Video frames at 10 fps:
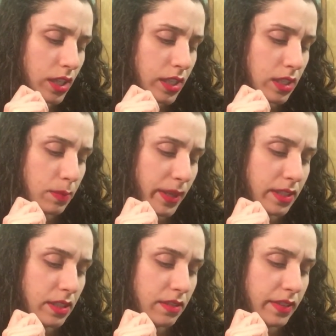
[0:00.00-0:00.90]

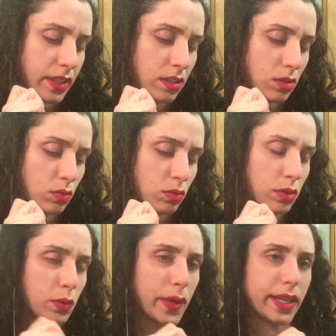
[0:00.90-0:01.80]
unexpected events, rude
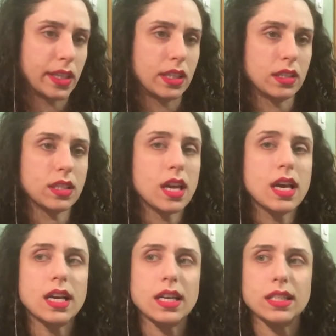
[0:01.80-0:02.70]
awakenings.
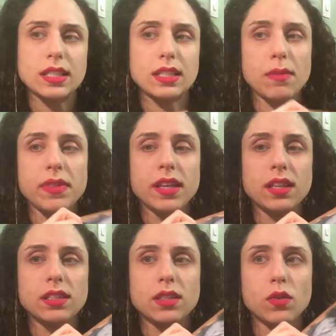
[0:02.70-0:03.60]
Something is